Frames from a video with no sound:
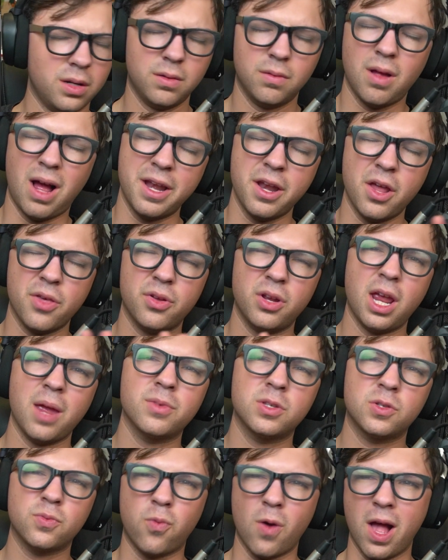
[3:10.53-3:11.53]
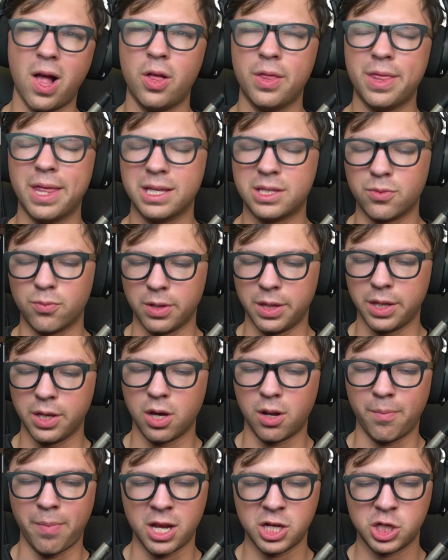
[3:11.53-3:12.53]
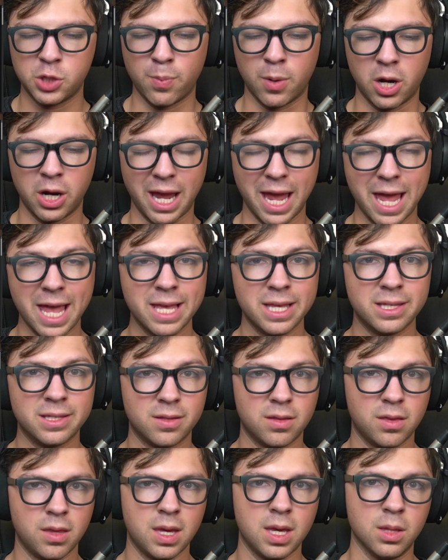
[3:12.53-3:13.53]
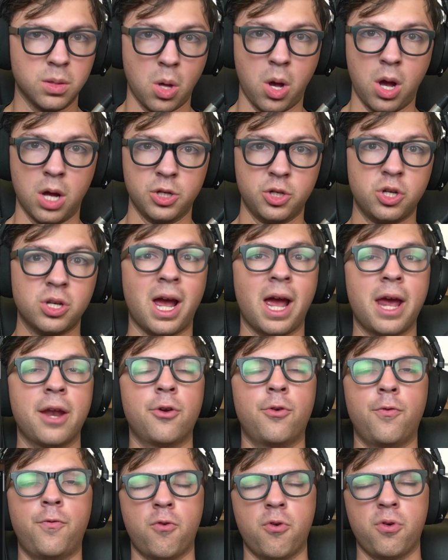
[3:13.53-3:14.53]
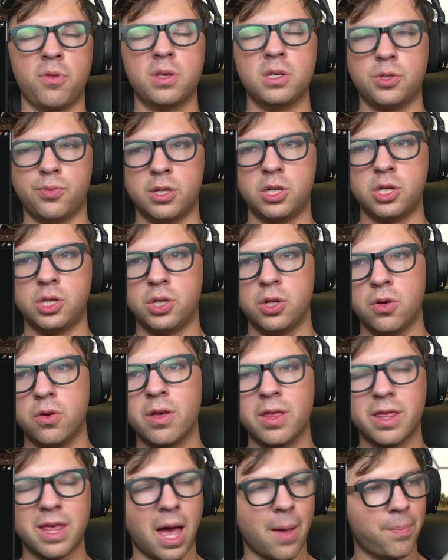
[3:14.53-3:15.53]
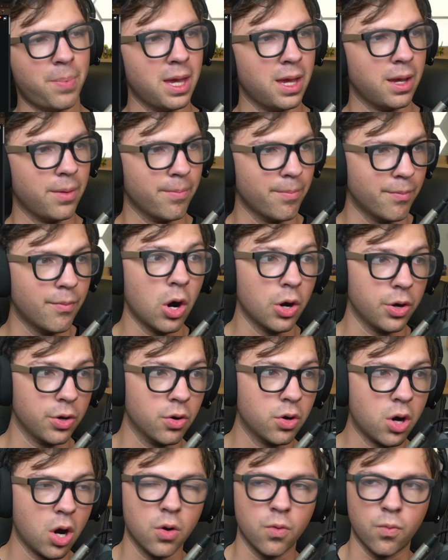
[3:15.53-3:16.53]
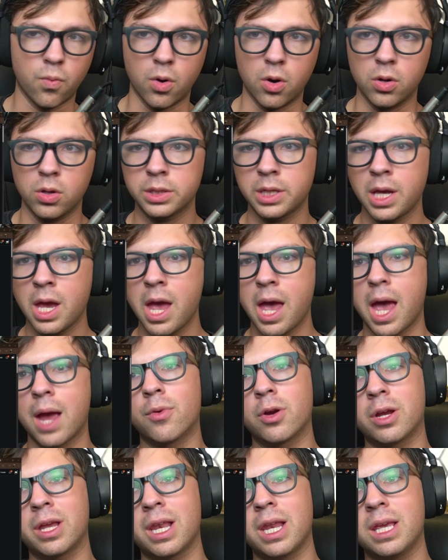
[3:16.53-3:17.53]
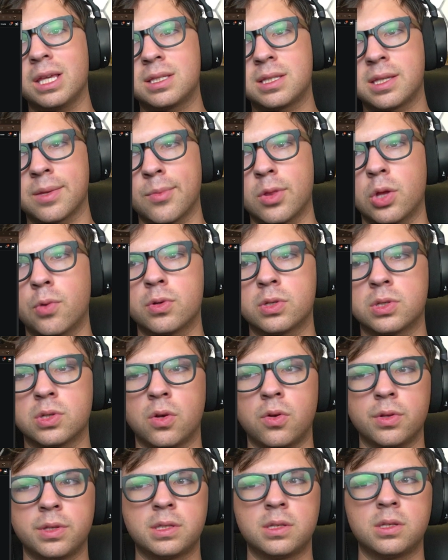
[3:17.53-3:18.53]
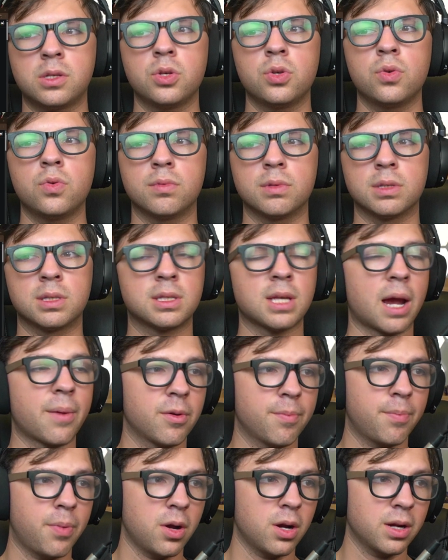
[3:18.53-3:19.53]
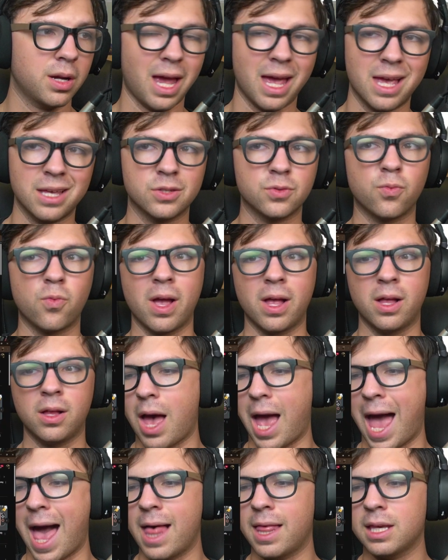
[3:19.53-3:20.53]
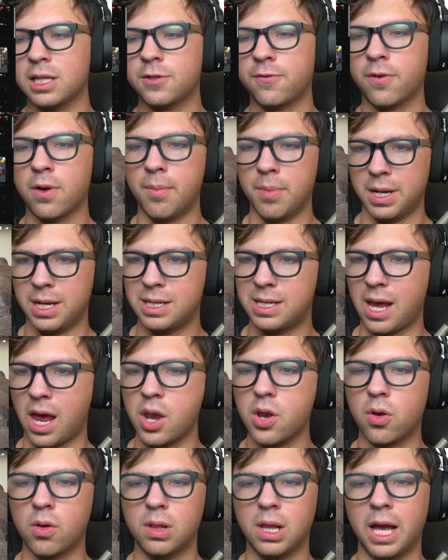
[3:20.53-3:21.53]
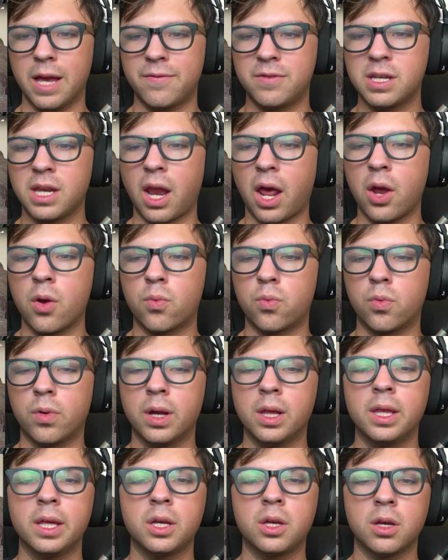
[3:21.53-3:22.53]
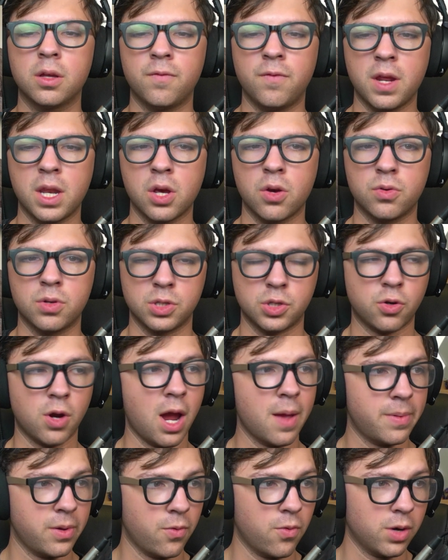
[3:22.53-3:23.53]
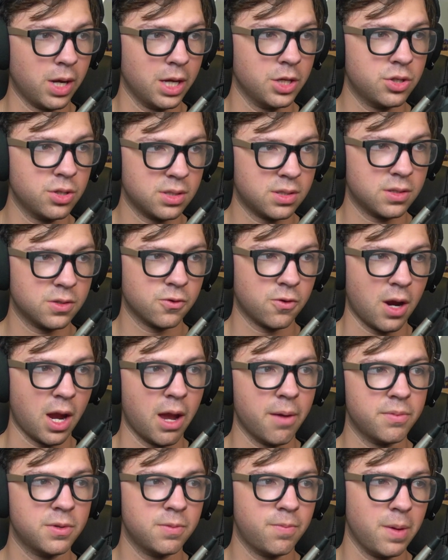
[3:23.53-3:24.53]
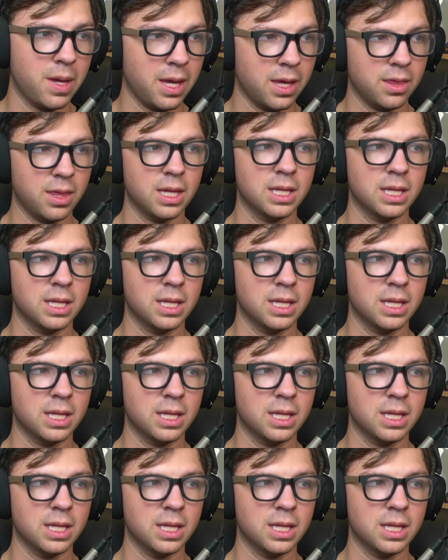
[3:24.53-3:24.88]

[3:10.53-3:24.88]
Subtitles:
Another game as well that's a really good benchmark is the launch title for the Switch 2, that being Mario Kart World, and we're getting similar results to Cyberpunk as well. Alex from Nintendo Life did a really good video describing what I just described, being the